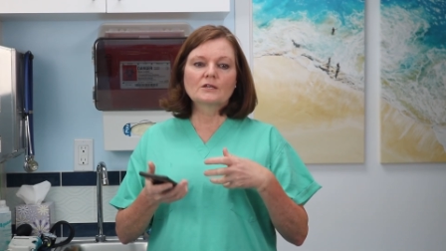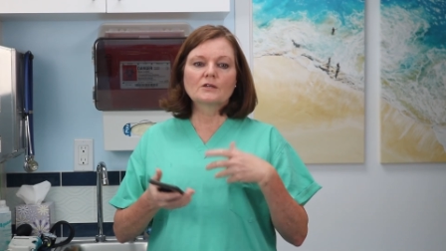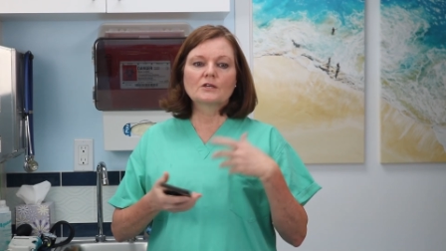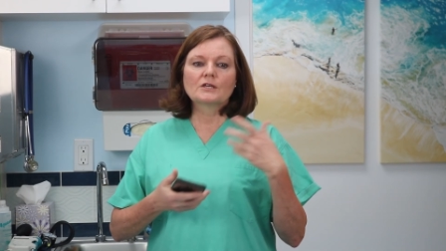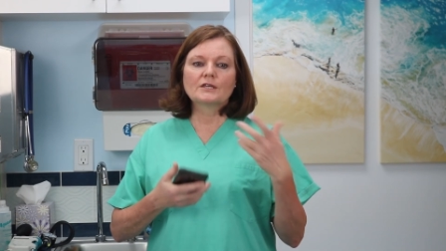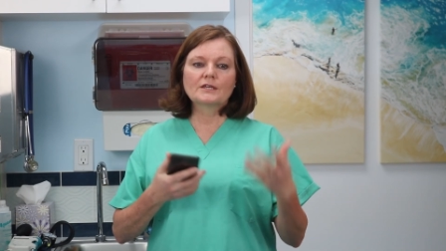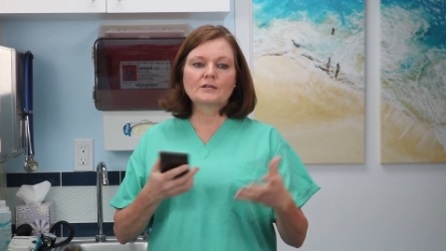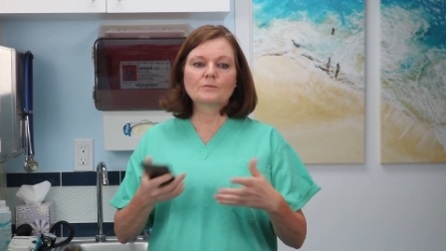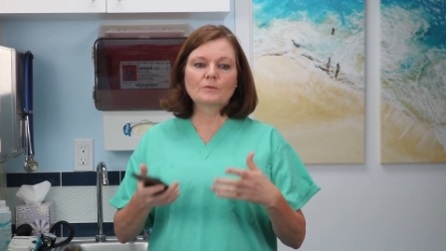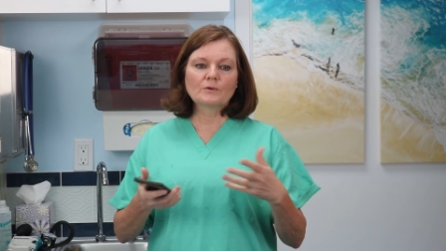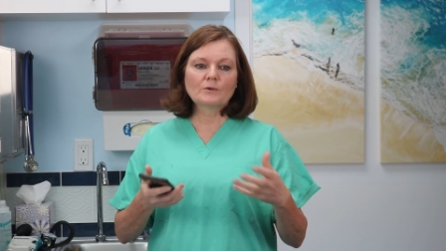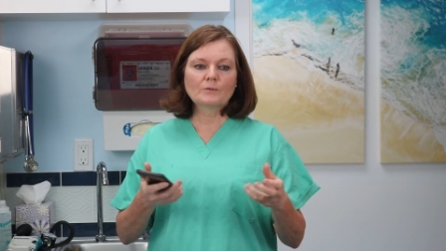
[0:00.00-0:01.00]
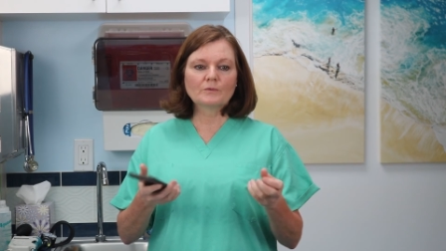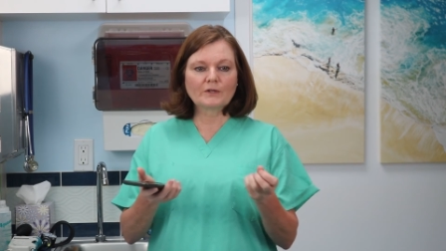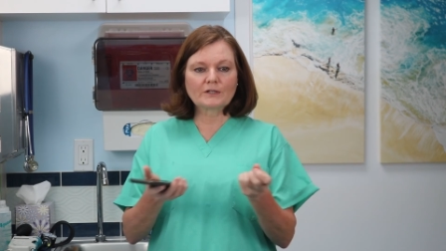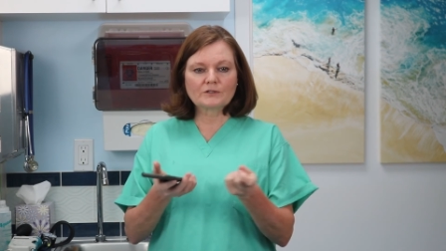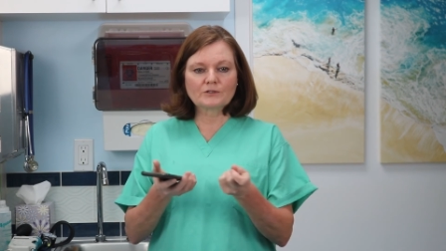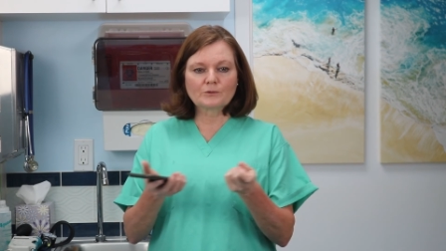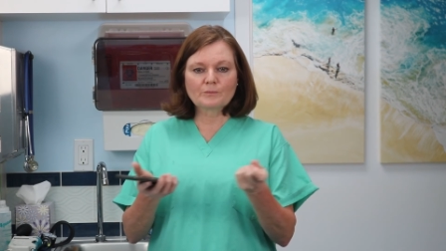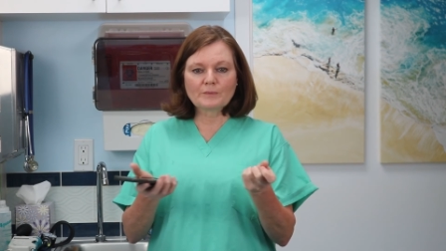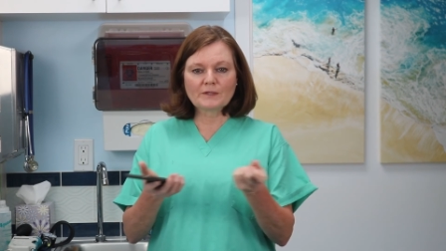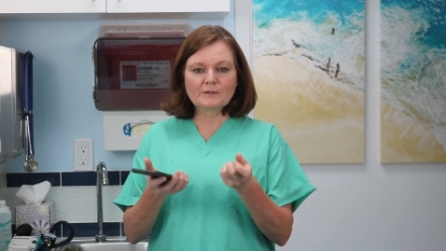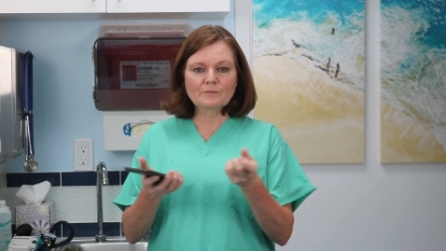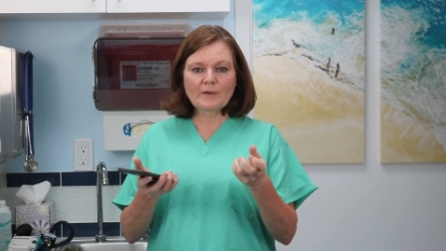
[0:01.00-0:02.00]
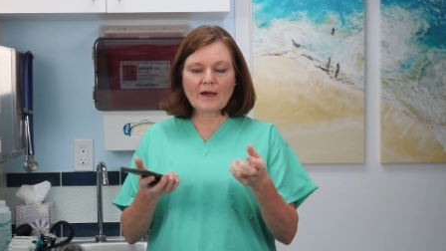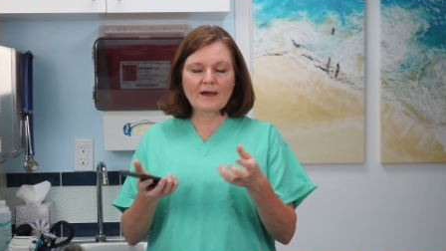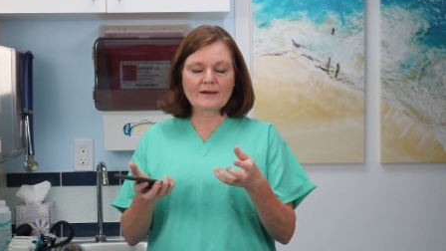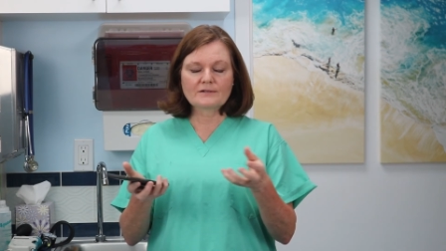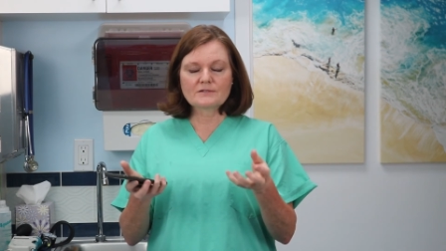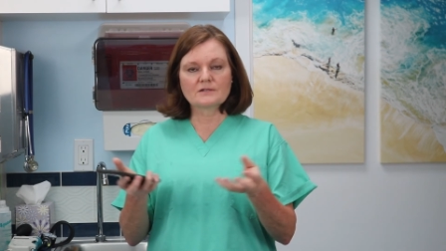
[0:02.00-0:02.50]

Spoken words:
heatable like little bean bags